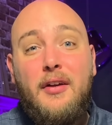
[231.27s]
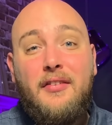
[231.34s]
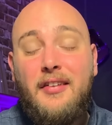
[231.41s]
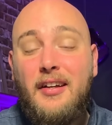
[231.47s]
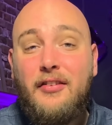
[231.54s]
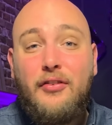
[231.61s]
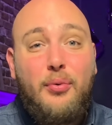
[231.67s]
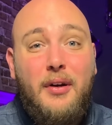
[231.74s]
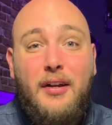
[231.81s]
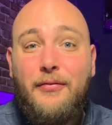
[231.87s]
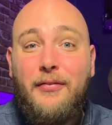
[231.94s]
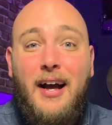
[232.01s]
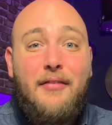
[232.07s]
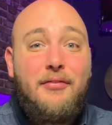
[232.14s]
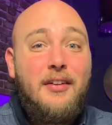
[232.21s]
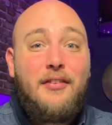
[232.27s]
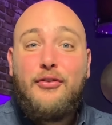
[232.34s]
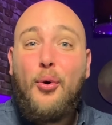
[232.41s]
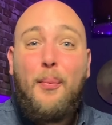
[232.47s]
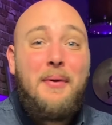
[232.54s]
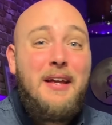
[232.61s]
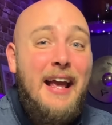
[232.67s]
six twenty-five says,
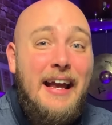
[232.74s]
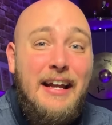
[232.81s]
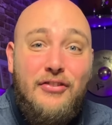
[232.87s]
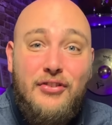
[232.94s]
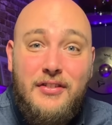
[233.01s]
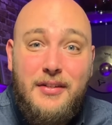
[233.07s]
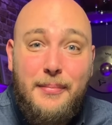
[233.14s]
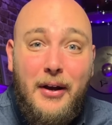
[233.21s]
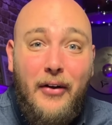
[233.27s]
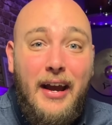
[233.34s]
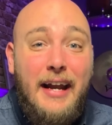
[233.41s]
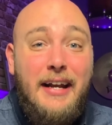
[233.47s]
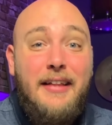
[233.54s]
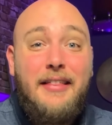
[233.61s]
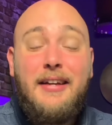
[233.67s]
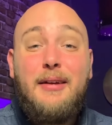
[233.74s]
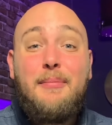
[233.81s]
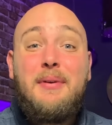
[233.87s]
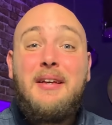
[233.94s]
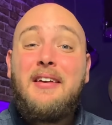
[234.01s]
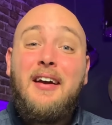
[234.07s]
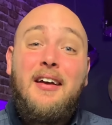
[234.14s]
"Don't be anxious about anything
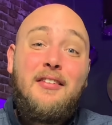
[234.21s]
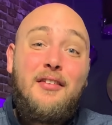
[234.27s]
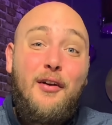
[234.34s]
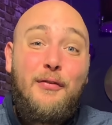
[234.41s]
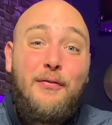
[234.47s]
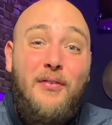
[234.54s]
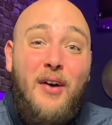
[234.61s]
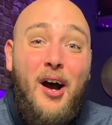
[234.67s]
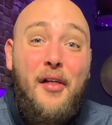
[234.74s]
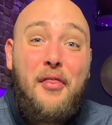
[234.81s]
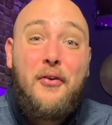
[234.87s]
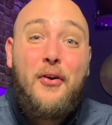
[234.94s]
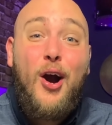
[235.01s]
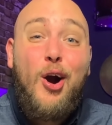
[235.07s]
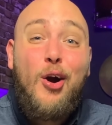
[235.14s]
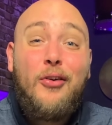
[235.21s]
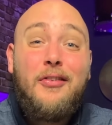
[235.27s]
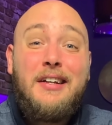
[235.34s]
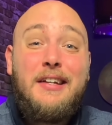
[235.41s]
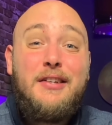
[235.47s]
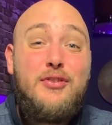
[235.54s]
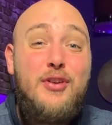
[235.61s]
because our Father
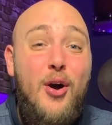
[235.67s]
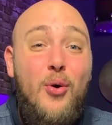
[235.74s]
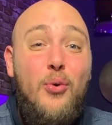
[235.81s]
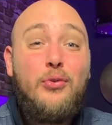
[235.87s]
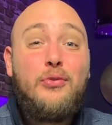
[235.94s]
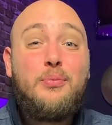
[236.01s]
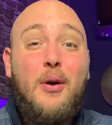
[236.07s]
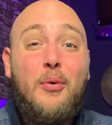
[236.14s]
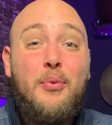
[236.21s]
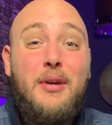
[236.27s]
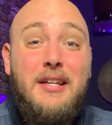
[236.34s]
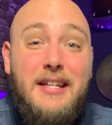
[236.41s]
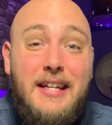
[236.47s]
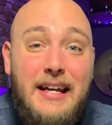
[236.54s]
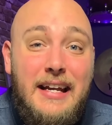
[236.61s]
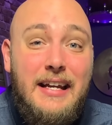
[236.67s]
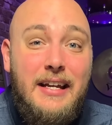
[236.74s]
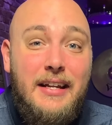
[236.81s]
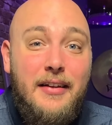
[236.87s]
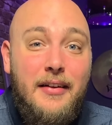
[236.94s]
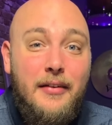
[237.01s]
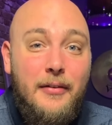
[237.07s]
already knows what we need."